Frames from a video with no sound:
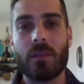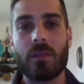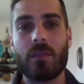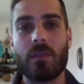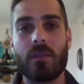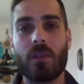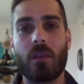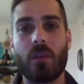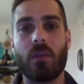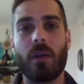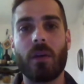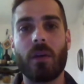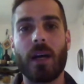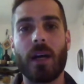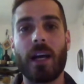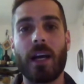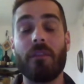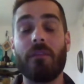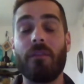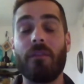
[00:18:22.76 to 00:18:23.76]

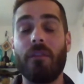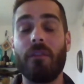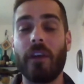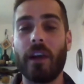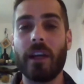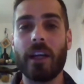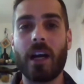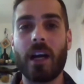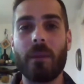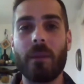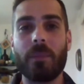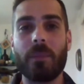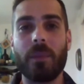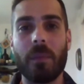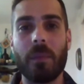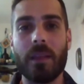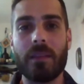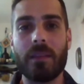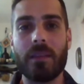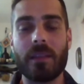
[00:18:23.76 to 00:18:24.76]
So I'm very
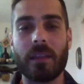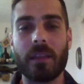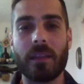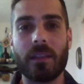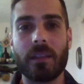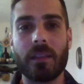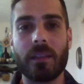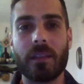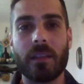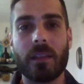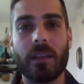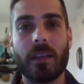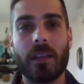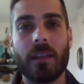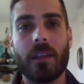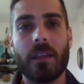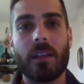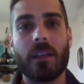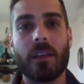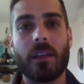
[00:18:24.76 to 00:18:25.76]
optimistic
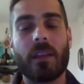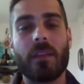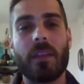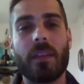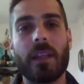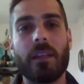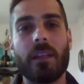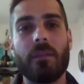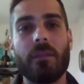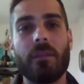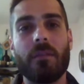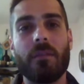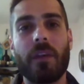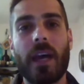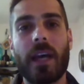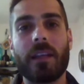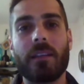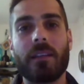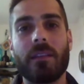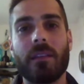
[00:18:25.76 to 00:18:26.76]
that in
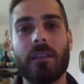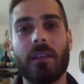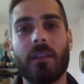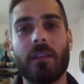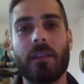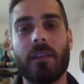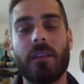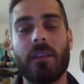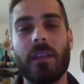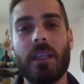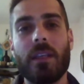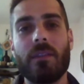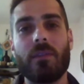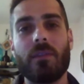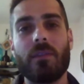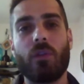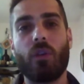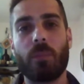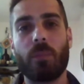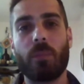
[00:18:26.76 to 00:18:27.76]
fact
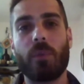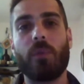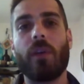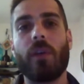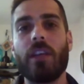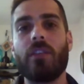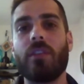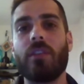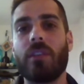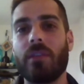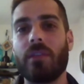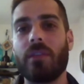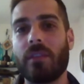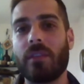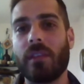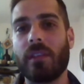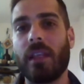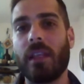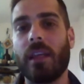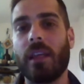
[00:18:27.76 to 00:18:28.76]
these corporations
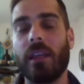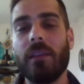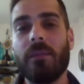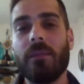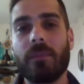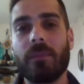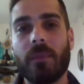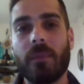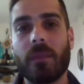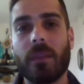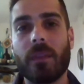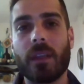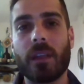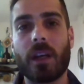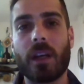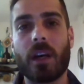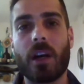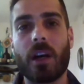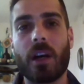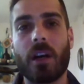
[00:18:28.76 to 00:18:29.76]
today
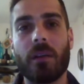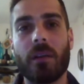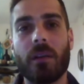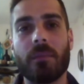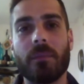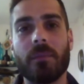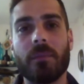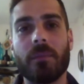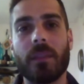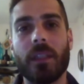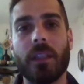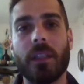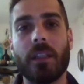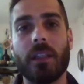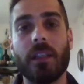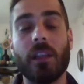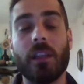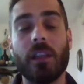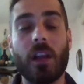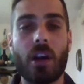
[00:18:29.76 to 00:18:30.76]
that are
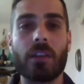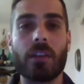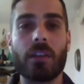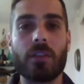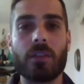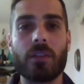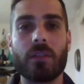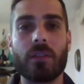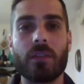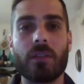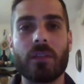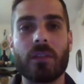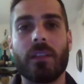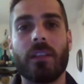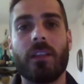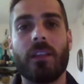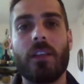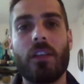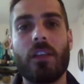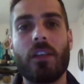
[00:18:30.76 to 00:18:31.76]
in large
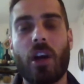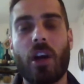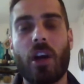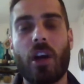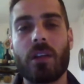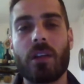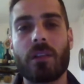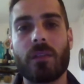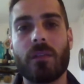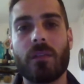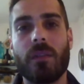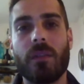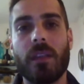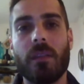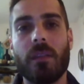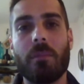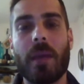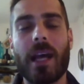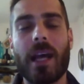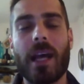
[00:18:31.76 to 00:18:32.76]
charge of
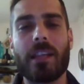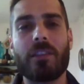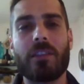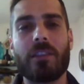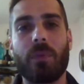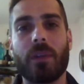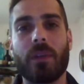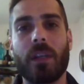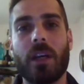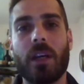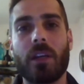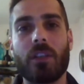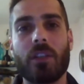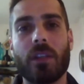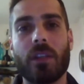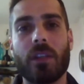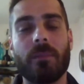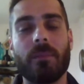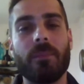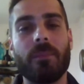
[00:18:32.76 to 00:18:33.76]
the mass
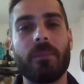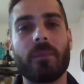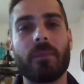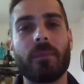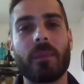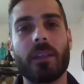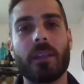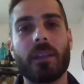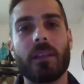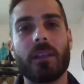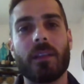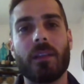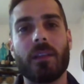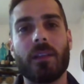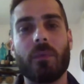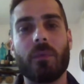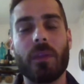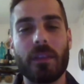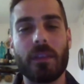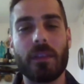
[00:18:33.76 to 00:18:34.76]
production
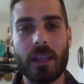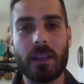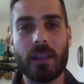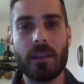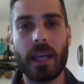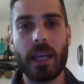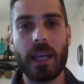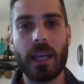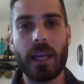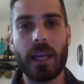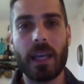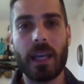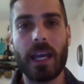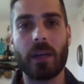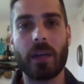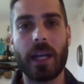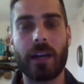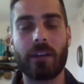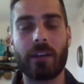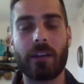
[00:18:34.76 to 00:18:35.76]
within
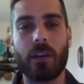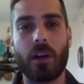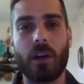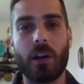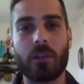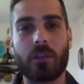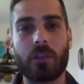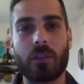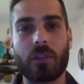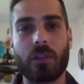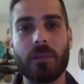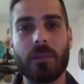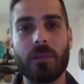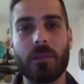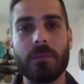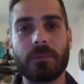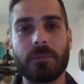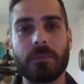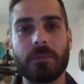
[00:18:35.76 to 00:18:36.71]
animal agriculture